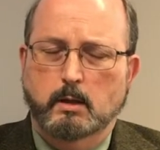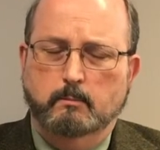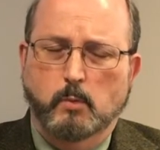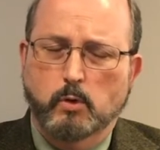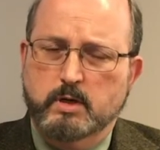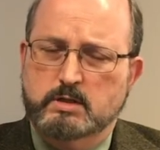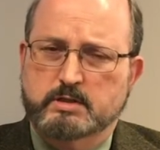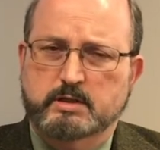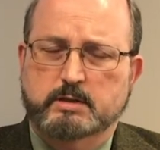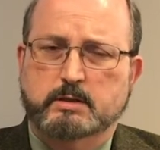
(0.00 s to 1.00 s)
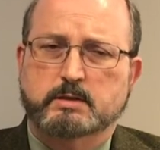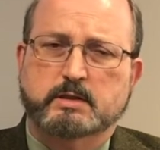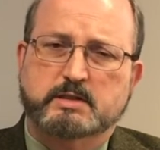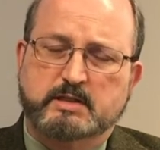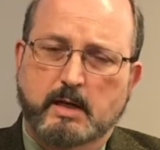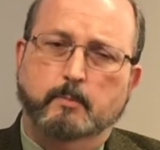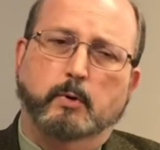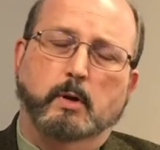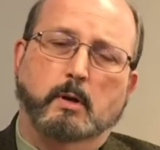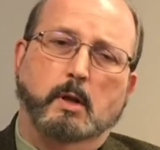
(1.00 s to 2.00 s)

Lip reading: mortgage assistance, is separate